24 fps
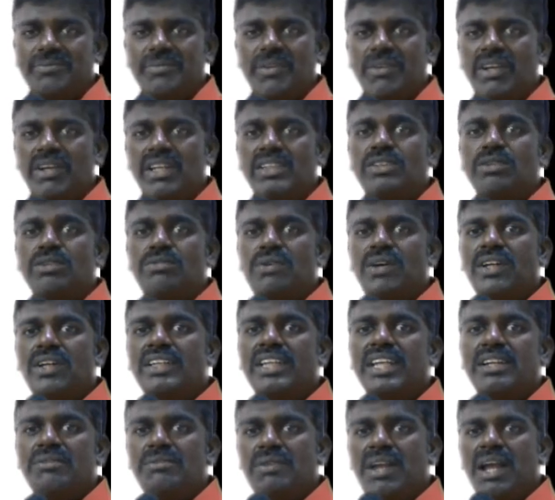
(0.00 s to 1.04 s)
Okay, so for
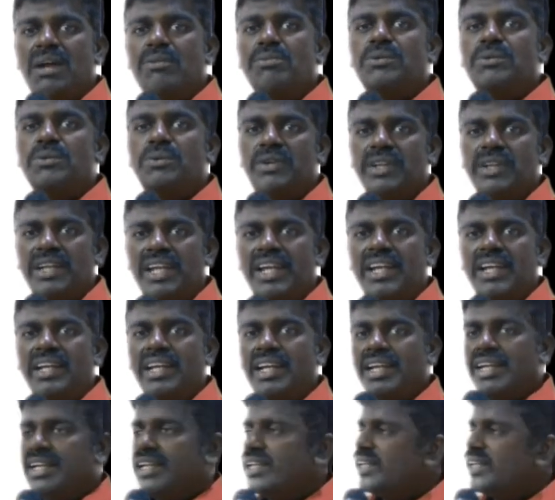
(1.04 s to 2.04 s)
that we have to create